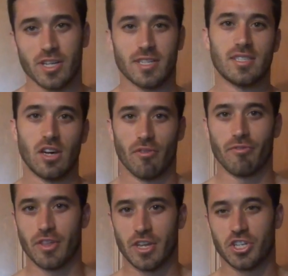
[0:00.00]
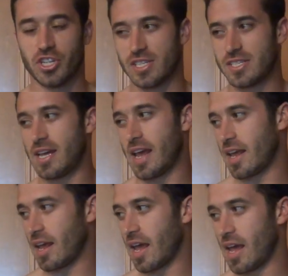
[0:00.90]
itself than just
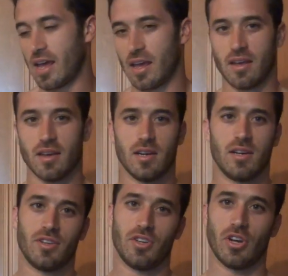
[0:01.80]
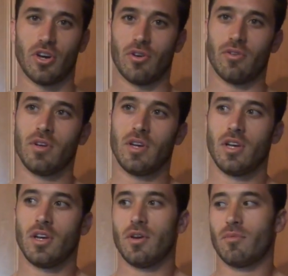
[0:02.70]
taking a, you know,
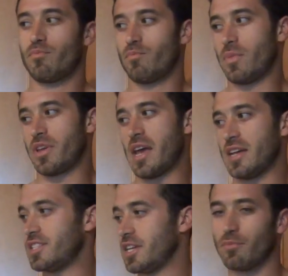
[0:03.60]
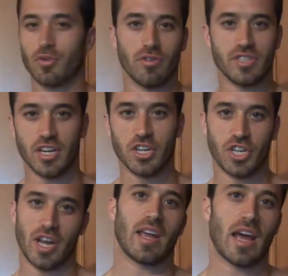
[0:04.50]
casein protein
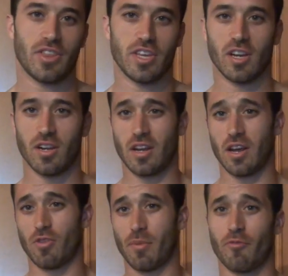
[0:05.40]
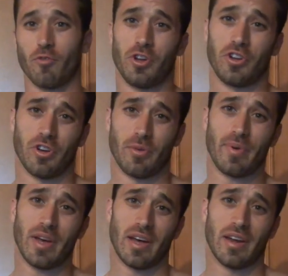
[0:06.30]
shake at the end of the night right before you go to
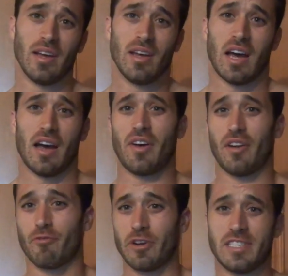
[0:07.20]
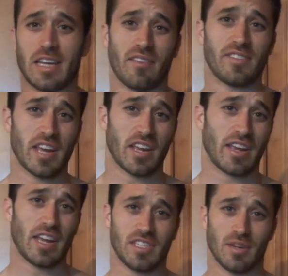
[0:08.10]
bed. I've had friends that have taken
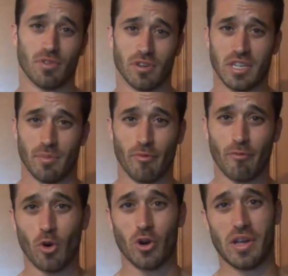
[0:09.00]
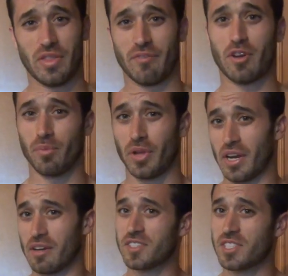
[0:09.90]
casein protein before and they've
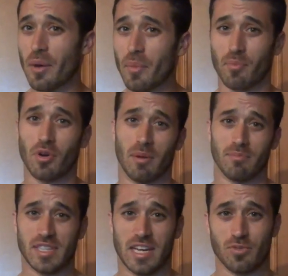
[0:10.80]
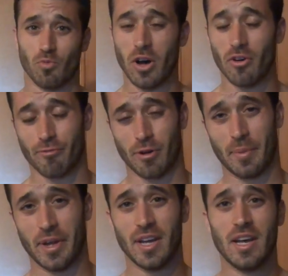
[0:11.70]
complained of stomach problems as well from
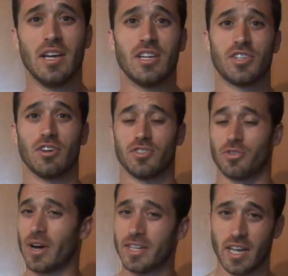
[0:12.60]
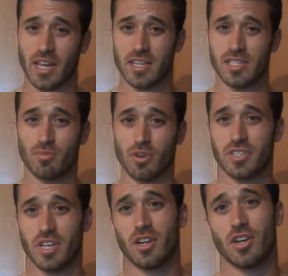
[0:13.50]
it. So do I take casein
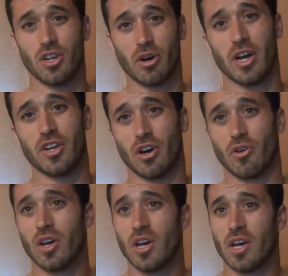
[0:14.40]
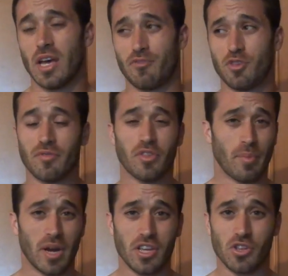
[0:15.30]
protein? No, I don't. If you have the
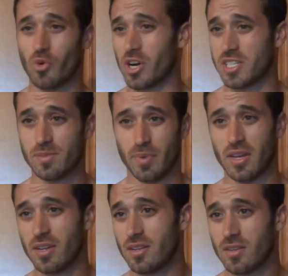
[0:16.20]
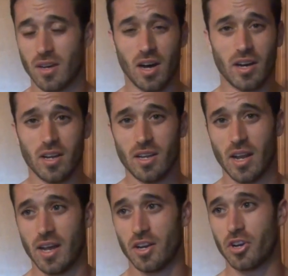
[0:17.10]
money you want to spend on it
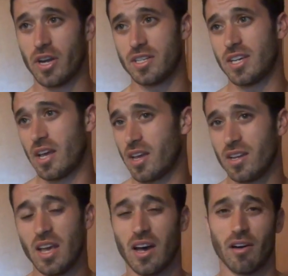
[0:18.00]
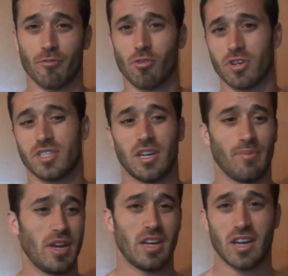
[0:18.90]
and go ahead and take it, yeah, of course, um,
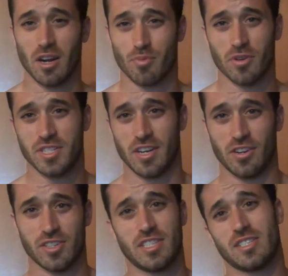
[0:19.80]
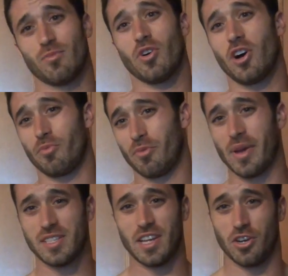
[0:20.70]
any kind of protein in your system will help you
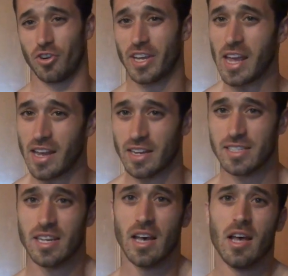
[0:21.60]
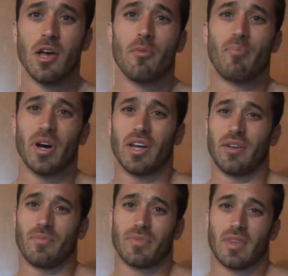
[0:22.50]
maintain your gains.
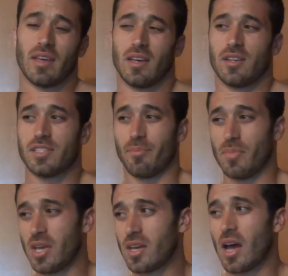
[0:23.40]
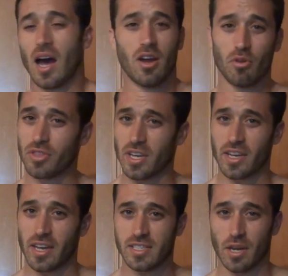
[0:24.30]
But to me, I don't think
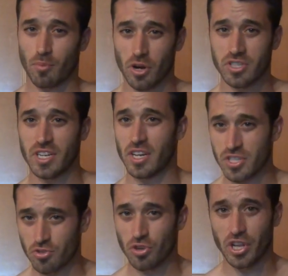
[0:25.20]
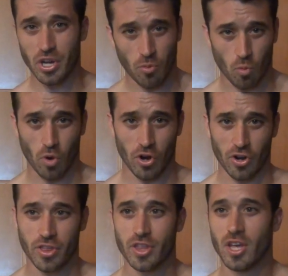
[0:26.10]
casein protein is really worth